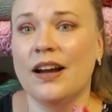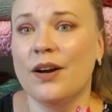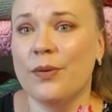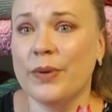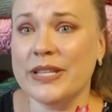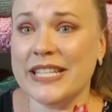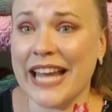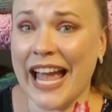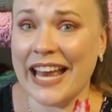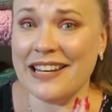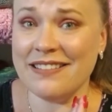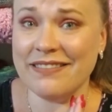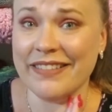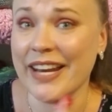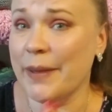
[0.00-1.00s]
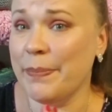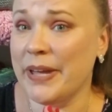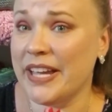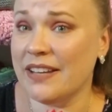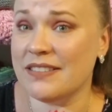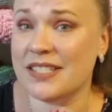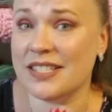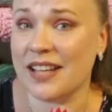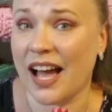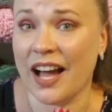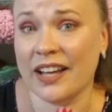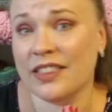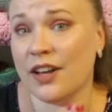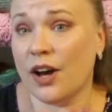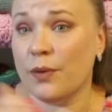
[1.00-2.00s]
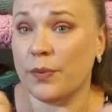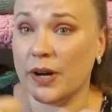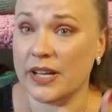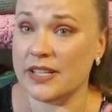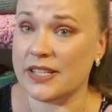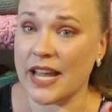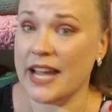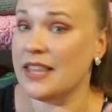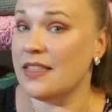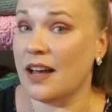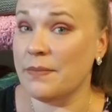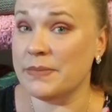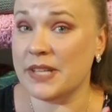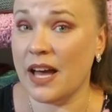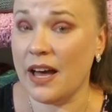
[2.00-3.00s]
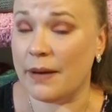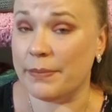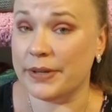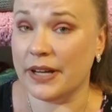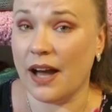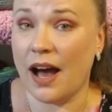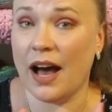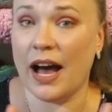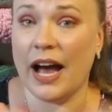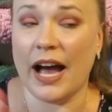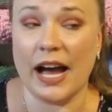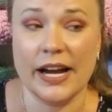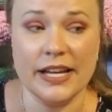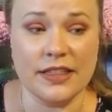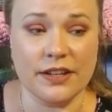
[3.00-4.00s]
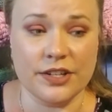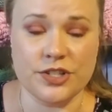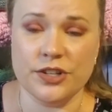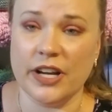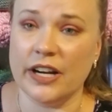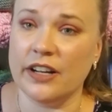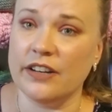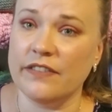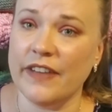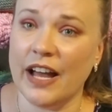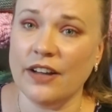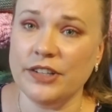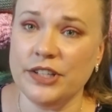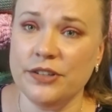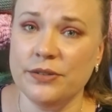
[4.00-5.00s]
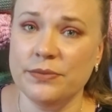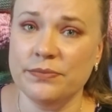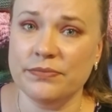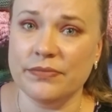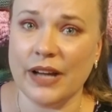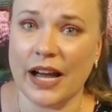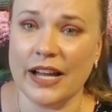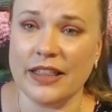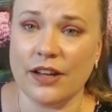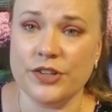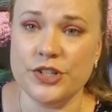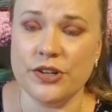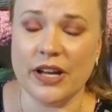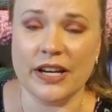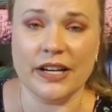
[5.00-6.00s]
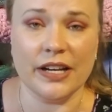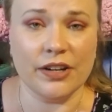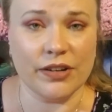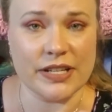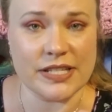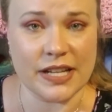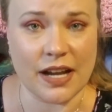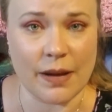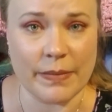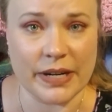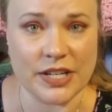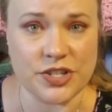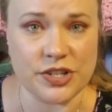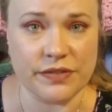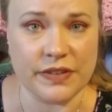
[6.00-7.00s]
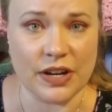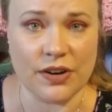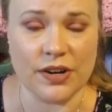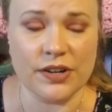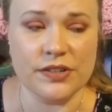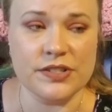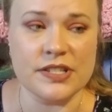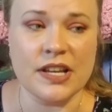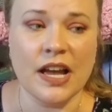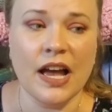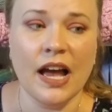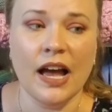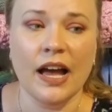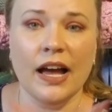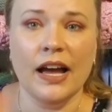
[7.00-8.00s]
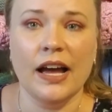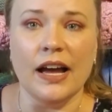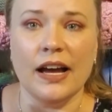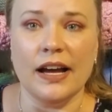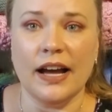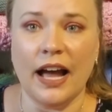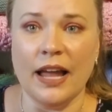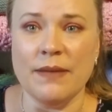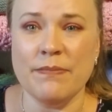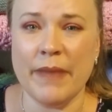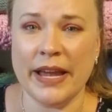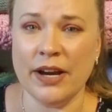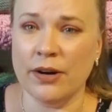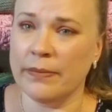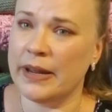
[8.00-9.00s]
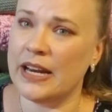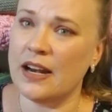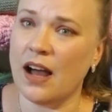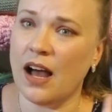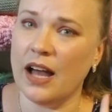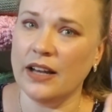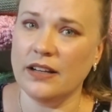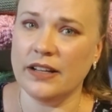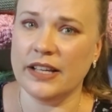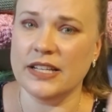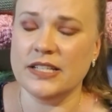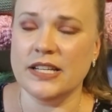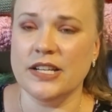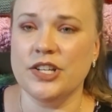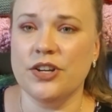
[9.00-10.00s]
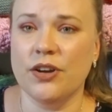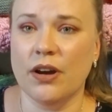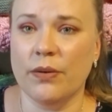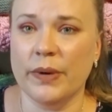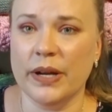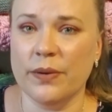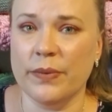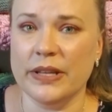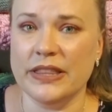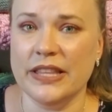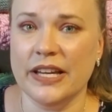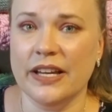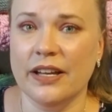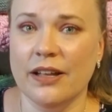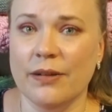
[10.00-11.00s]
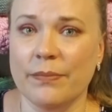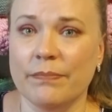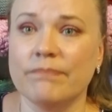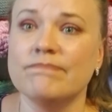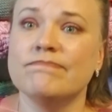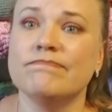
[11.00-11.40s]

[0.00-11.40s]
once again, Knit Picks, I thought, was a thumbs up. I thought you got a good value. I thought you got an interesting combination of yarns. I may or may not continue going with them,